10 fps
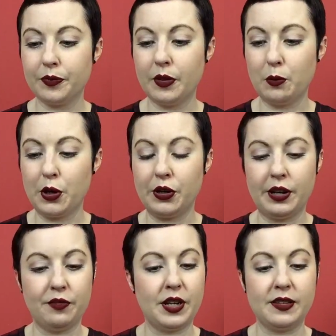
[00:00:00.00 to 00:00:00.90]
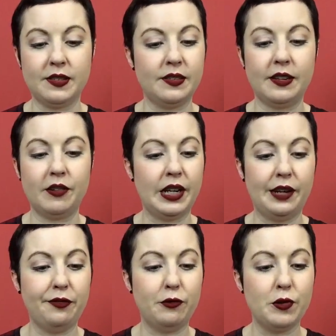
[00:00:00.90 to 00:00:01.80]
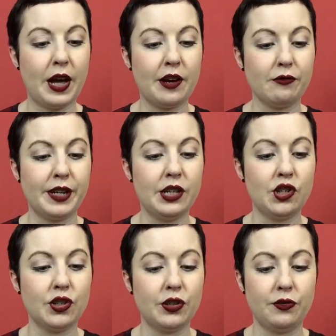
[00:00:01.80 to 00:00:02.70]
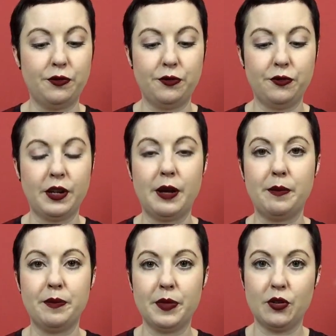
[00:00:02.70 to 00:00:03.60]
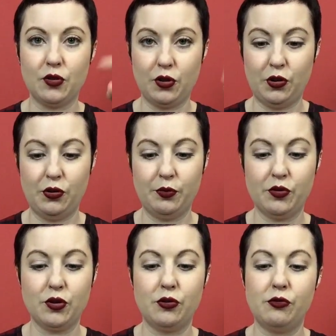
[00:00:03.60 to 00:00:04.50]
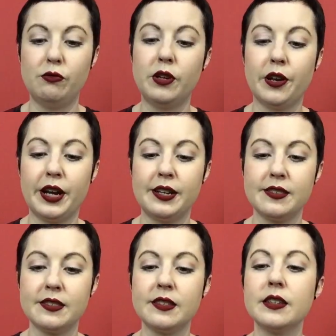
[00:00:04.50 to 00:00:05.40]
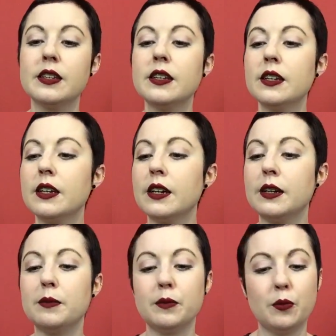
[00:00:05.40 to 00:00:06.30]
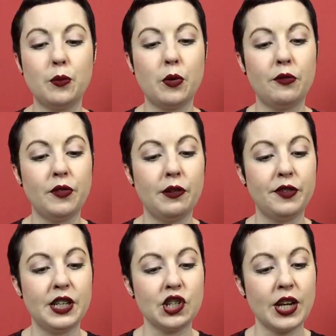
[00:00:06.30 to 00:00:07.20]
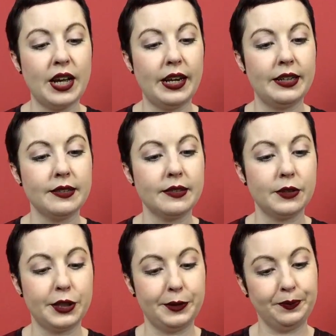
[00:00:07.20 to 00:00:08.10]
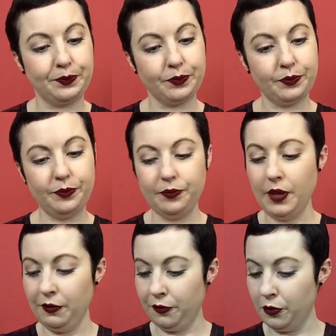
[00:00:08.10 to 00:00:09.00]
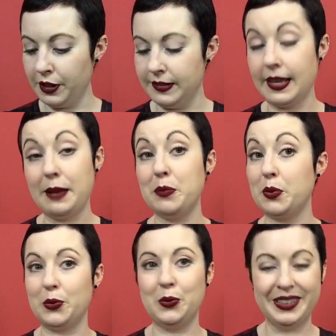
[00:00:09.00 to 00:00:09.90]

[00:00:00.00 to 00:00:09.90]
there weren't even necessarily a full garter ridge of the two lines of each colour. So for example,